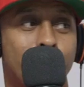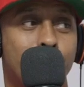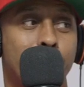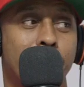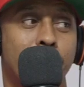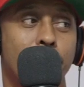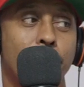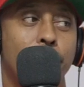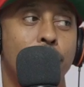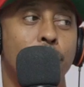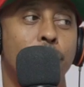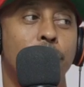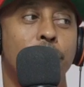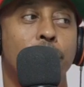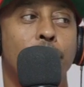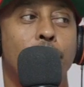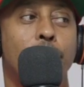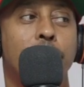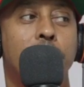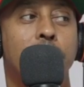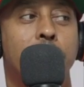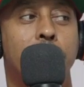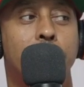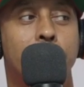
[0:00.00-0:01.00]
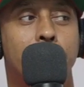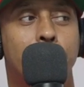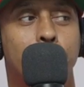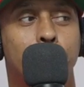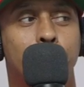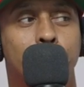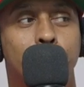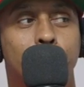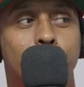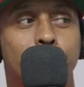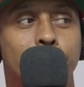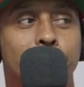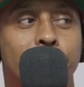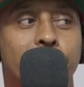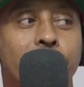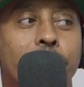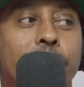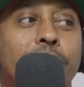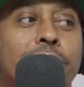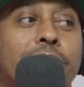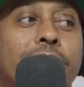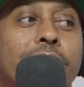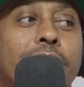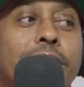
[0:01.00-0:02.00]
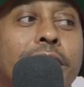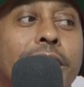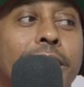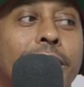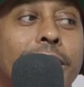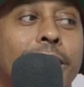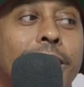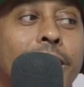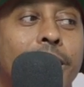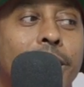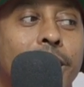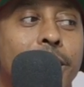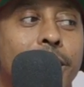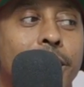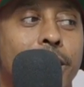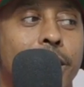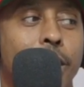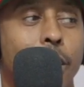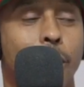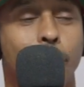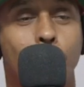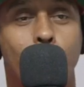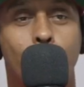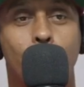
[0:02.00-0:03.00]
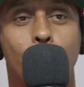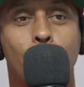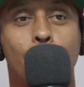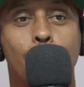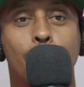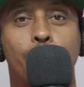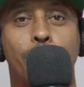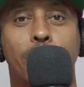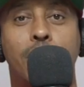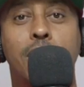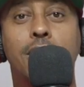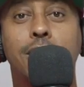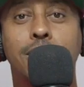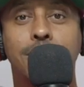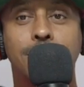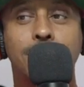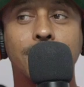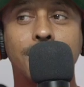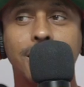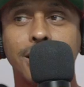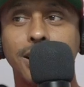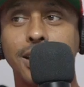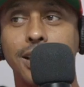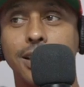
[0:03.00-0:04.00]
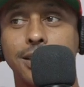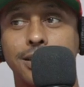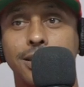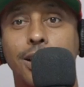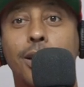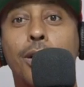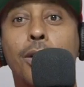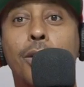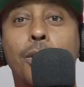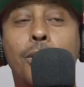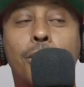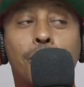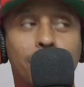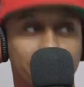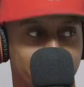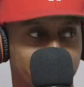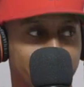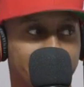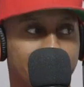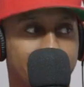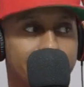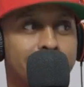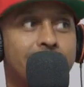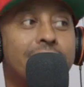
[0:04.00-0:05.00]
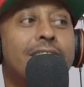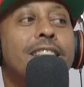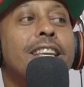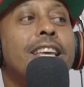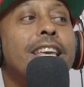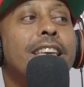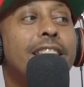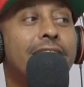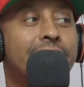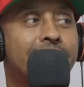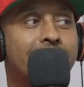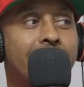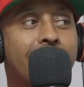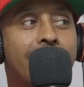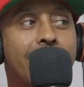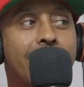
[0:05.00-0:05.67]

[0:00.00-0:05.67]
you make the 4040 Club. Mm, Jay Z. Hove, H to the is on, V to the is